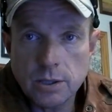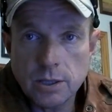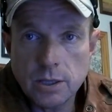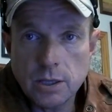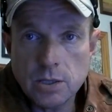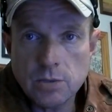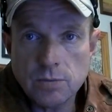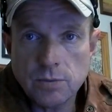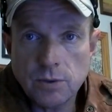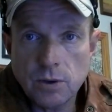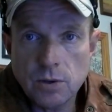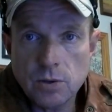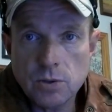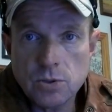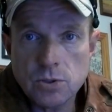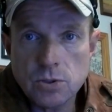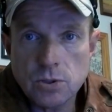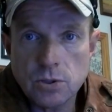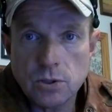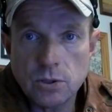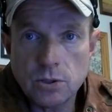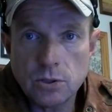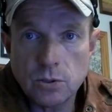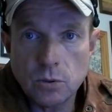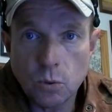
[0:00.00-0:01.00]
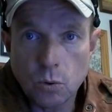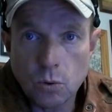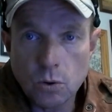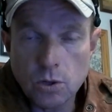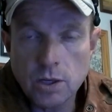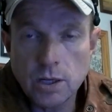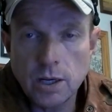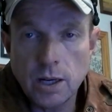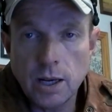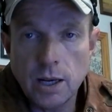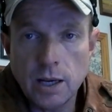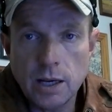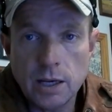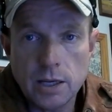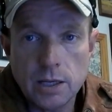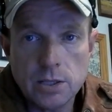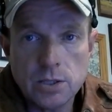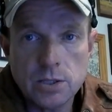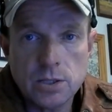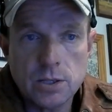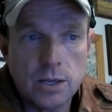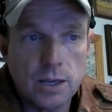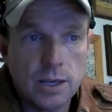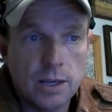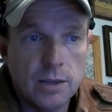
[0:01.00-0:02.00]
These folks are
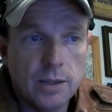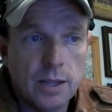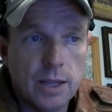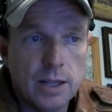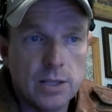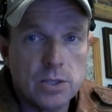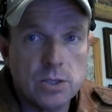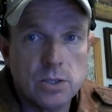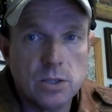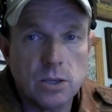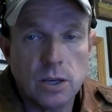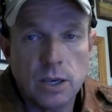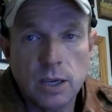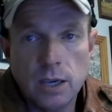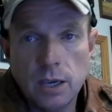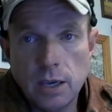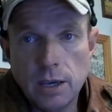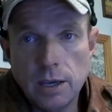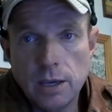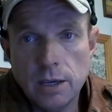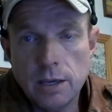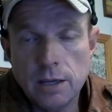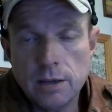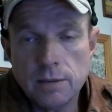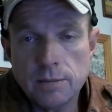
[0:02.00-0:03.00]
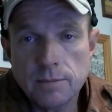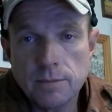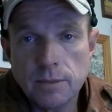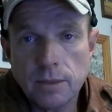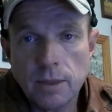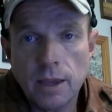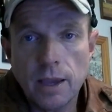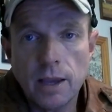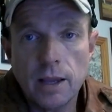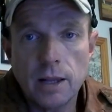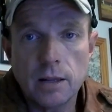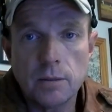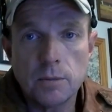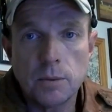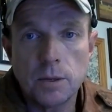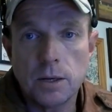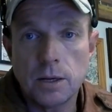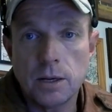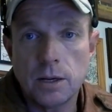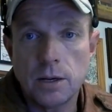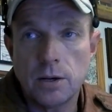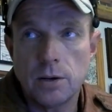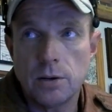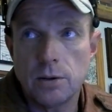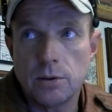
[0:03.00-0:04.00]
organized, and that's the key element
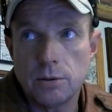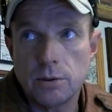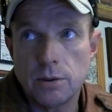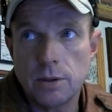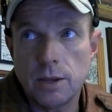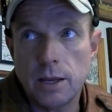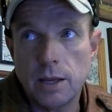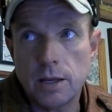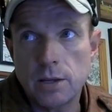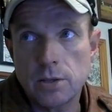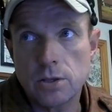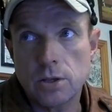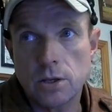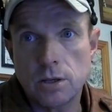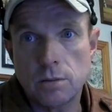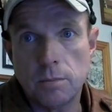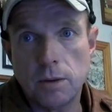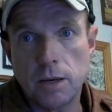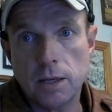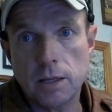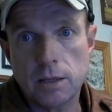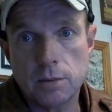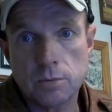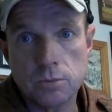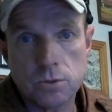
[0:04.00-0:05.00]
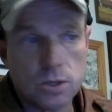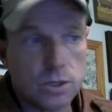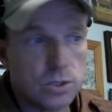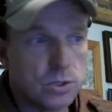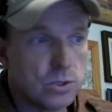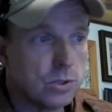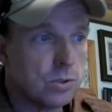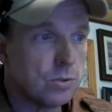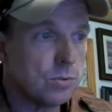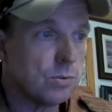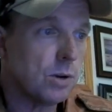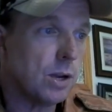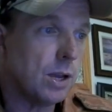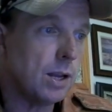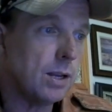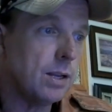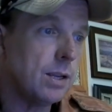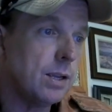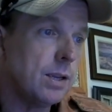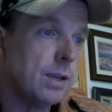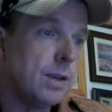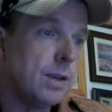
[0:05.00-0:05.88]
here that is going to make them such a threat.